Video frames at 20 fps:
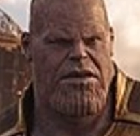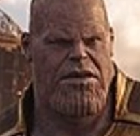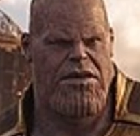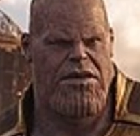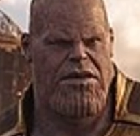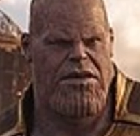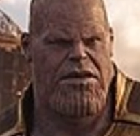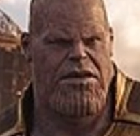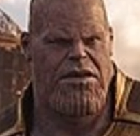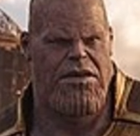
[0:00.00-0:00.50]

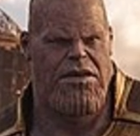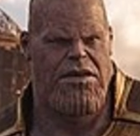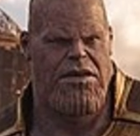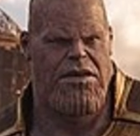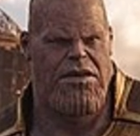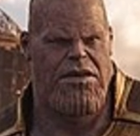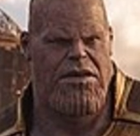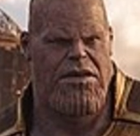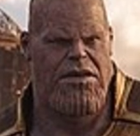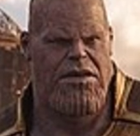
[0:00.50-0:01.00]

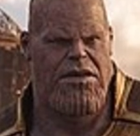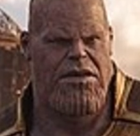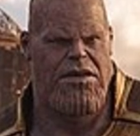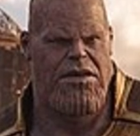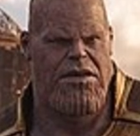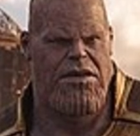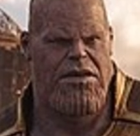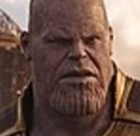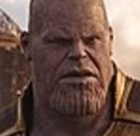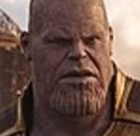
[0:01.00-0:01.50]

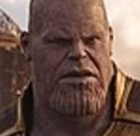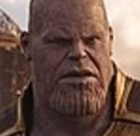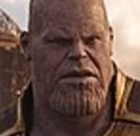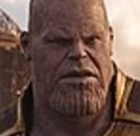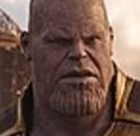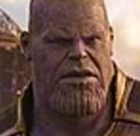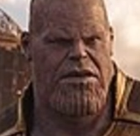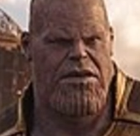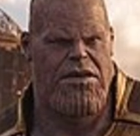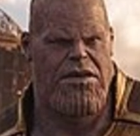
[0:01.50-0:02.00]

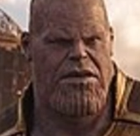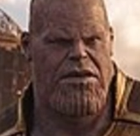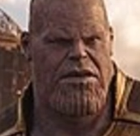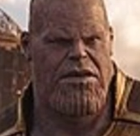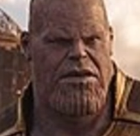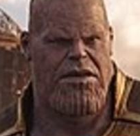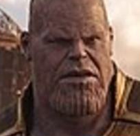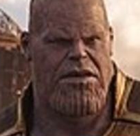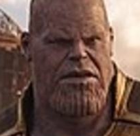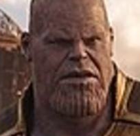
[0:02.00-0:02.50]

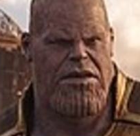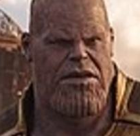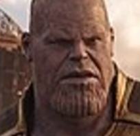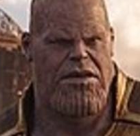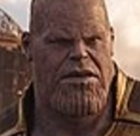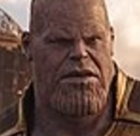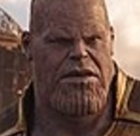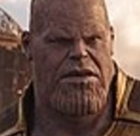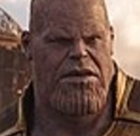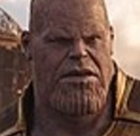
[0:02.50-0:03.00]

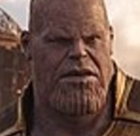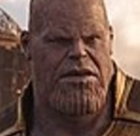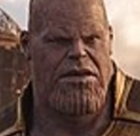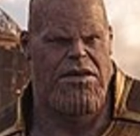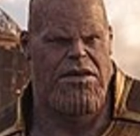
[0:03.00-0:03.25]
The person shown says nothing.